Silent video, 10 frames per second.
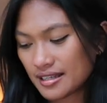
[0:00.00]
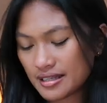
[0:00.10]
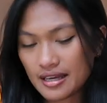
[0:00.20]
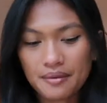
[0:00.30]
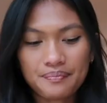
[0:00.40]

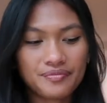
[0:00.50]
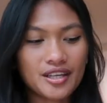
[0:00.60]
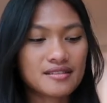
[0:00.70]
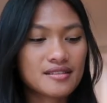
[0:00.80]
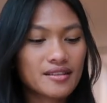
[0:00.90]
yeah,
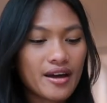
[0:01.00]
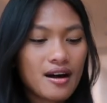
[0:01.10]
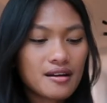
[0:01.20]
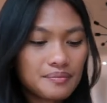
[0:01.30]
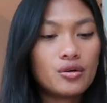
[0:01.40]
that's
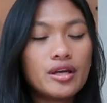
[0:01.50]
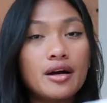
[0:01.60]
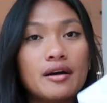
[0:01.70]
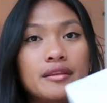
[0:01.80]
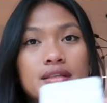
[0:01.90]
that. Oh
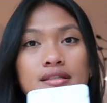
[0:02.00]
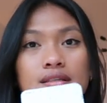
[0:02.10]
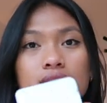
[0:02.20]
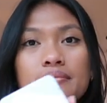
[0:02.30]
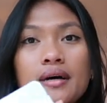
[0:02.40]
yeah, this
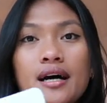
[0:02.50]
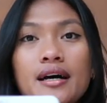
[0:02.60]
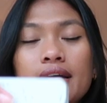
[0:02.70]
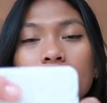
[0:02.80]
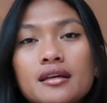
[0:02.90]
is
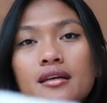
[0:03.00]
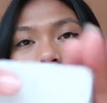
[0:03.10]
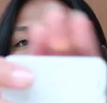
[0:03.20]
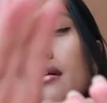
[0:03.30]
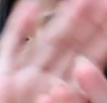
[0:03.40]
my,
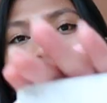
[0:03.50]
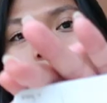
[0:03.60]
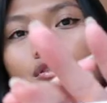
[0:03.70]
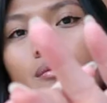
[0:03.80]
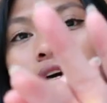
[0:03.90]

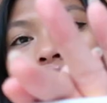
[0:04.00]
for my